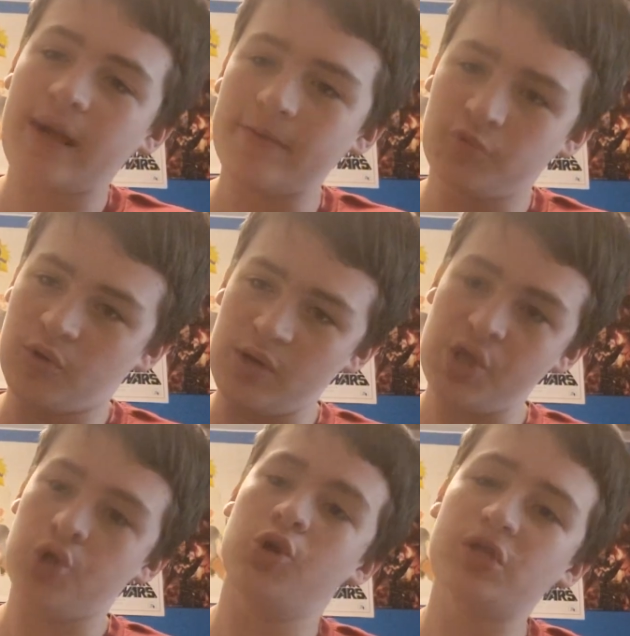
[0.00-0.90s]
games where
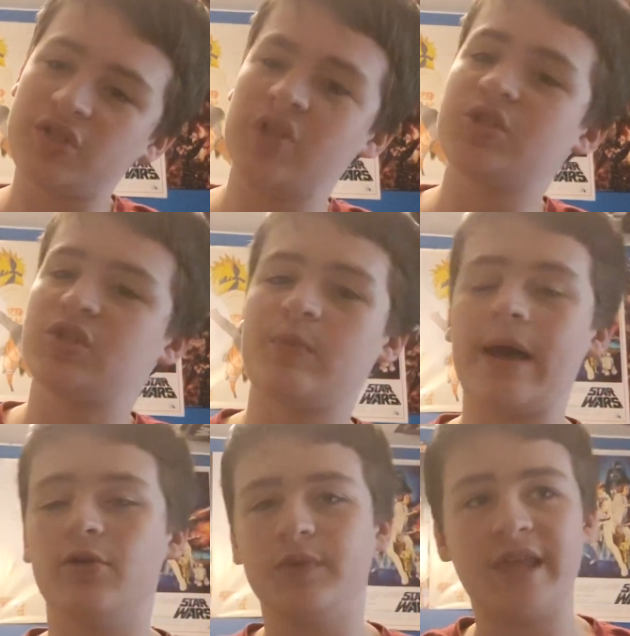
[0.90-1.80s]
your decisions
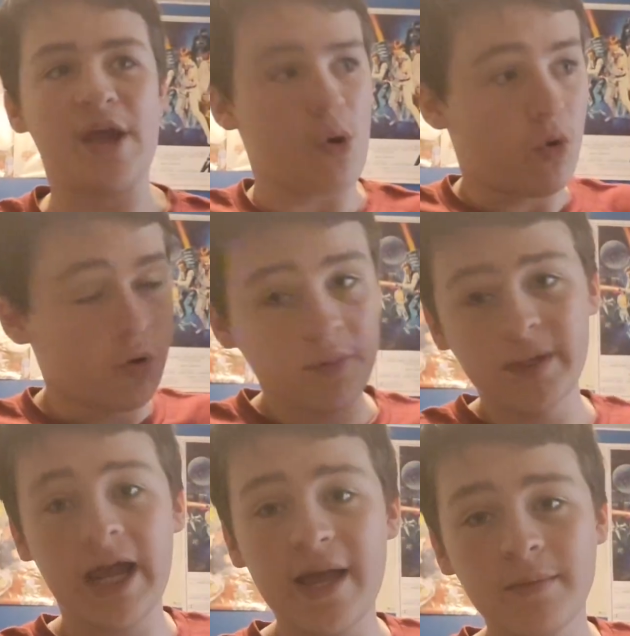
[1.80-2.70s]
matter with a horror
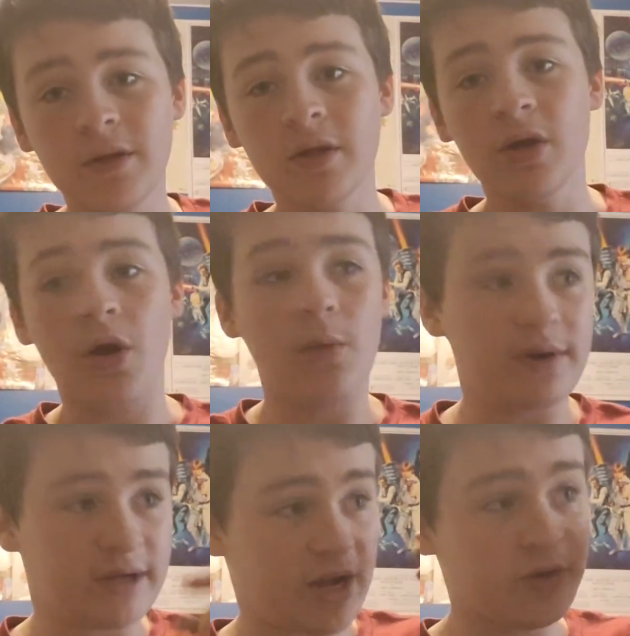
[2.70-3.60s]
game
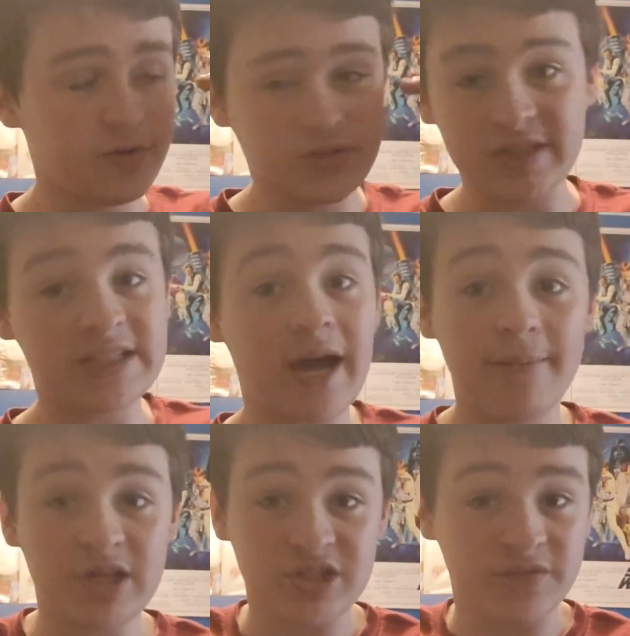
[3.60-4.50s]
where characters can die
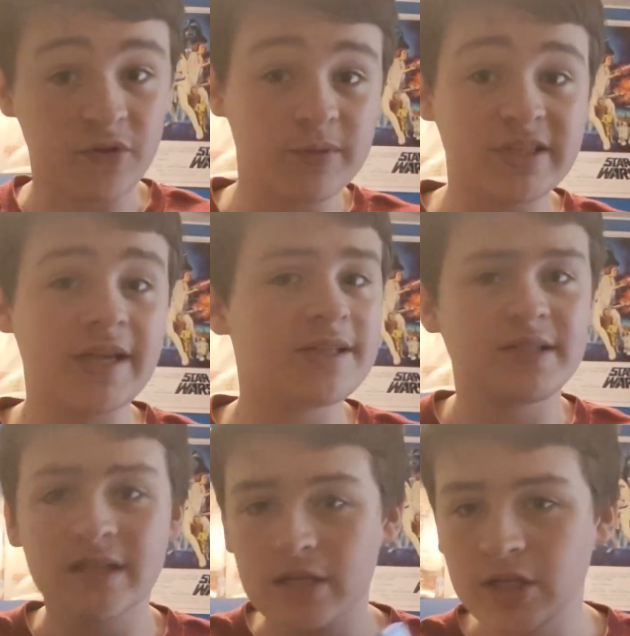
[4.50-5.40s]
because of your mistakes.
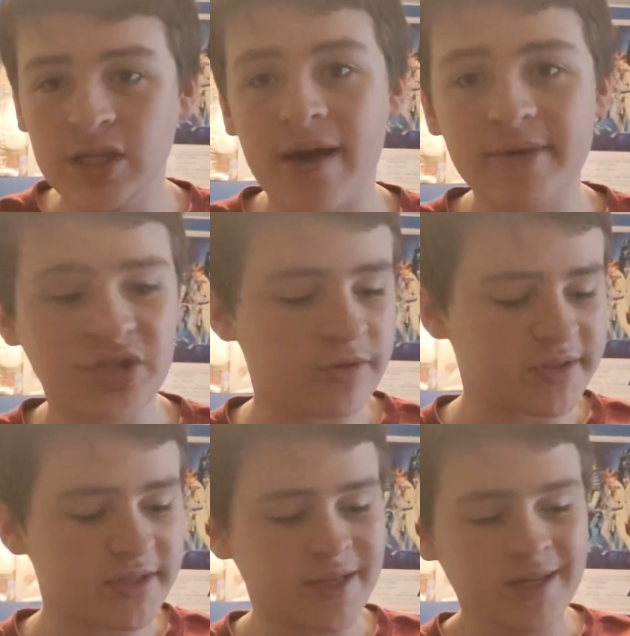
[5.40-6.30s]
You got me interested.